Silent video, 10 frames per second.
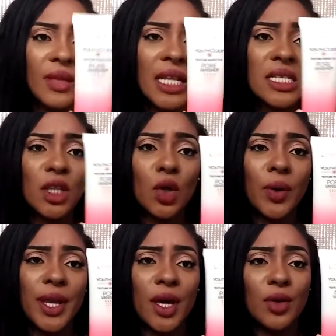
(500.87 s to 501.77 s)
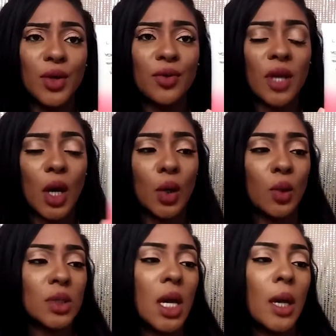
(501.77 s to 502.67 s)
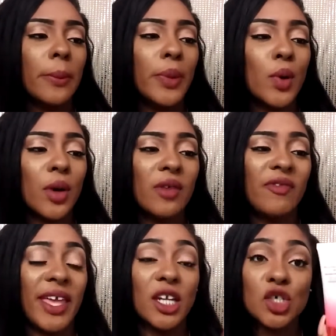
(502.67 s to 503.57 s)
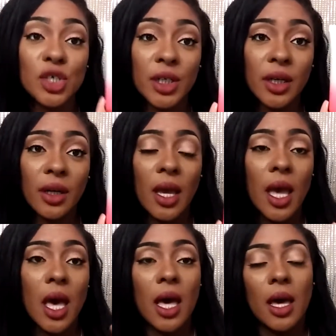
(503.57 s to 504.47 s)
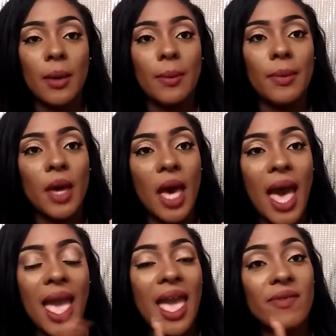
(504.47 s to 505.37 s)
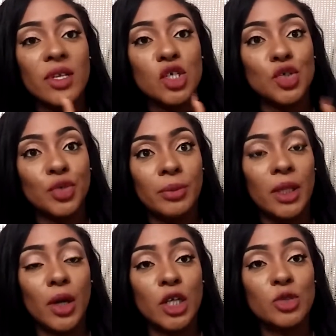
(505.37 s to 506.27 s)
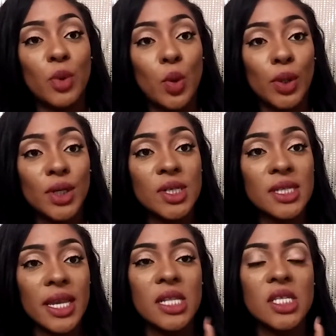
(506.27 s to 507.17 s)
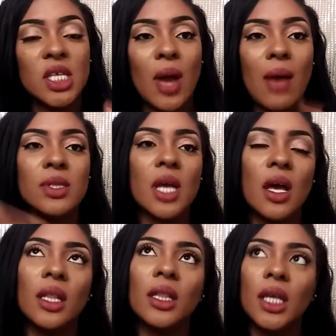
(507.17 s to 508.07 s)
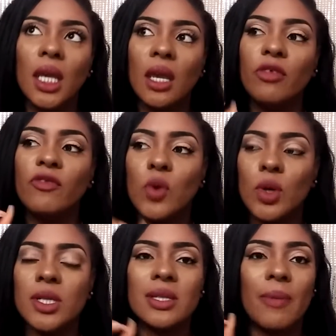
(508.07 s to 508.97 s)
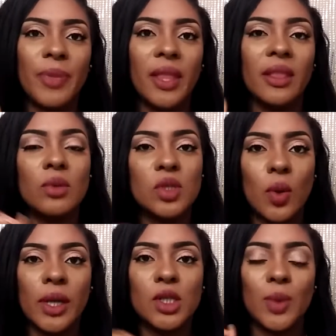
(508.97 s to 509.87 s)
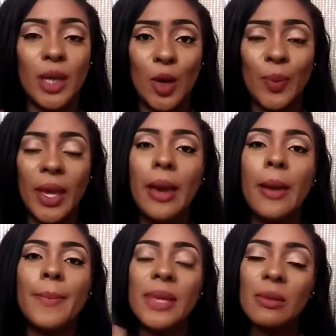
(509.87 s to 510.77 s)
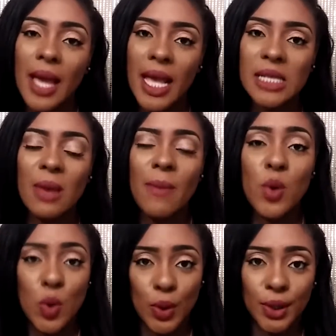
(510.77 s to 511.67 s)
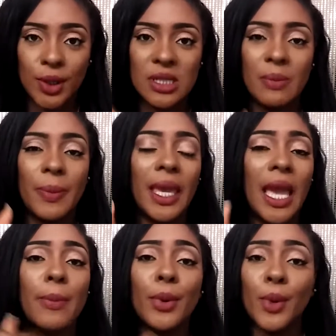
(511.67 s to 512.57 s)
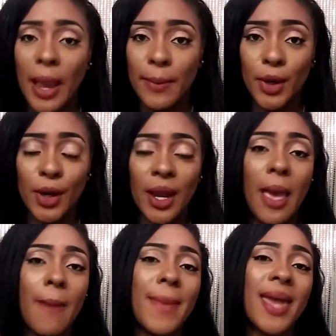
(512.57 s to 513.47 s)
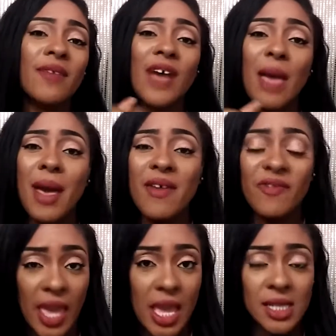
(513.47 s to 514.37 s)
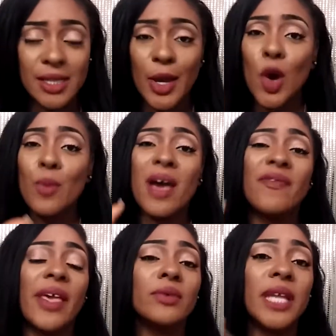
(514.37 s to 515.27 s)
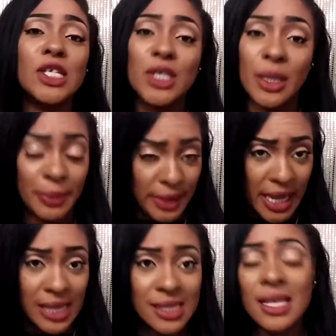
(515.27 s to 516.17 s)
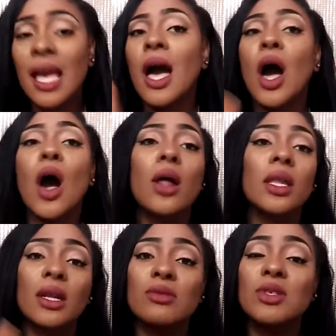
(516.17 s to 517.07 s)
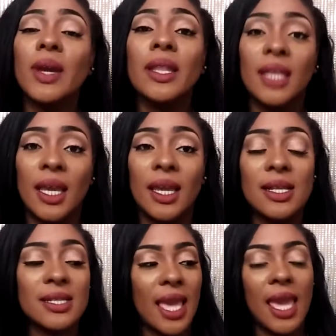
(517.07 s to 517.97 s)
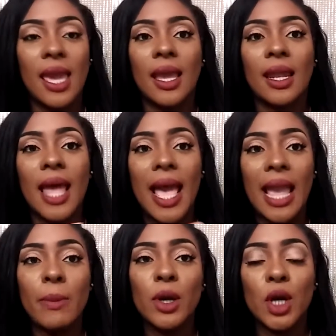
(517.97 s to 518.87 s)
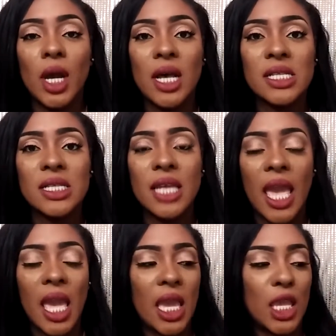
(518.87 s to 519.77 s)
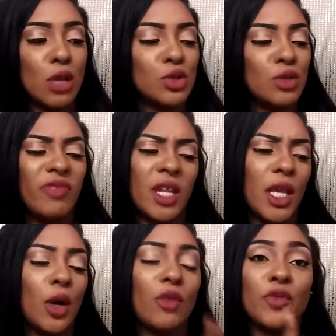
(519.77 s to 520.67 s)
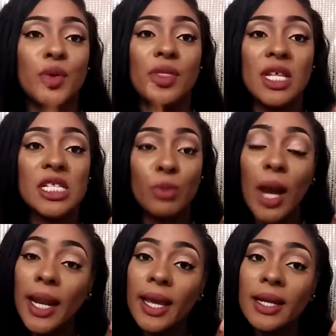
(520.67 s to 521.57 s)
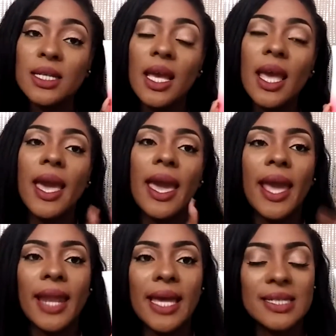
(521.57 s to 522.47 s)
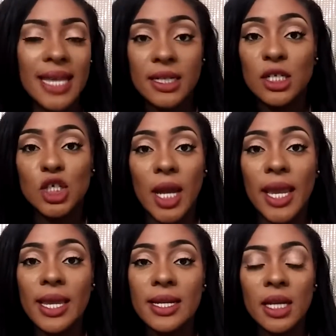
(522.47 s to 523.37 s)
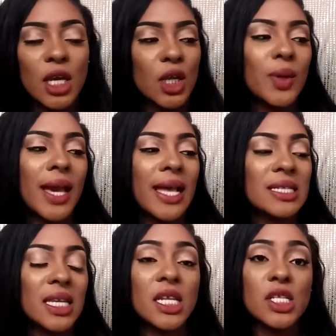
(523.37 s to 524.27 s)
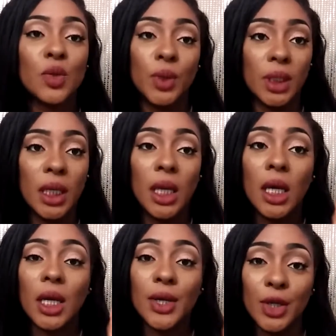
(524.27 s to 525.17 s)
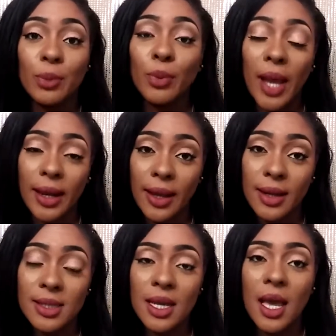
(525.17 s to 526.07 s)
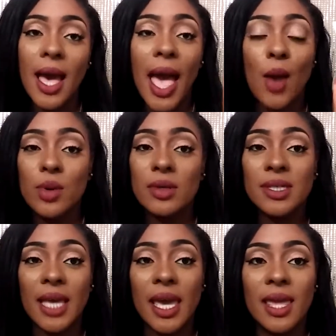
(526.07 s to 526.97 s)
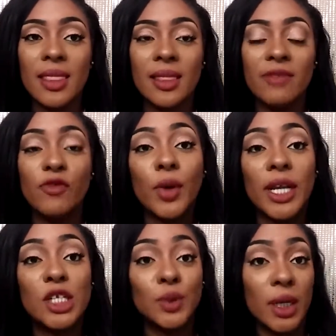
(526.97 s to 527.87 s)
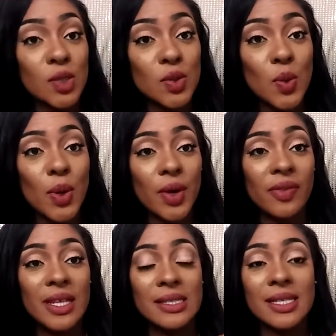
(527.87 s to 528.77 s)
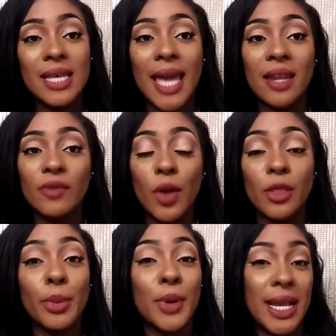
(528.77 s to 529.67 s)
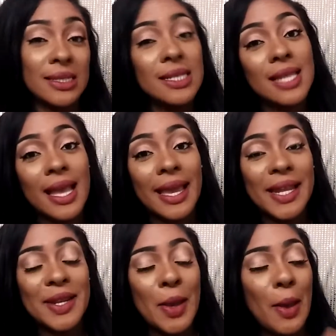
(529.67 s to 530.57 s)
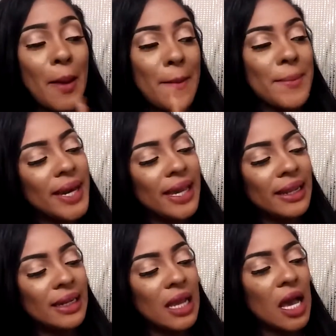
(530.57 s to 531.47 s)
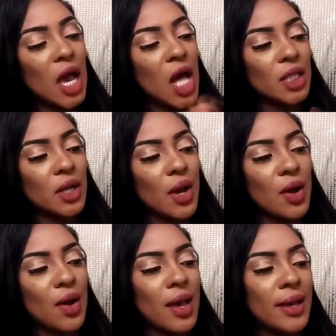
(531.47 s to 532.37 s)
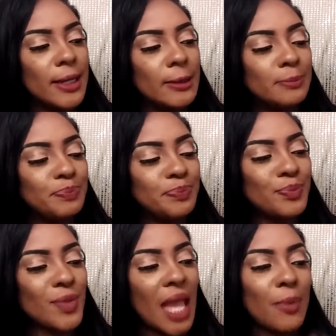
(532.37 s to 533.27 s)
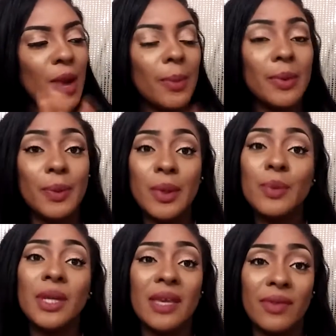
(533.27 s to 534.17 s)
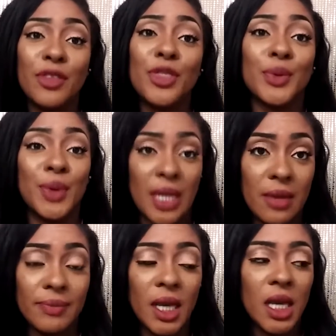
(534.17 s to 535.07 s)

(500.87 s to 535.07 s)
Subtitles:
It's the L'Oreal Youth Code Pore Vanisher. I have extremely large pores, and so I was looking for something that was going to help minimize my pores, be a primer, mattify my face, hold my foundation in place, all of those great things. And I came across a YouTube video for this product and I decided to try it. You guys, it is a really good product. I will say for a drugstore, this is kind of on the pricey side, but all in all, I probably would give it a 3.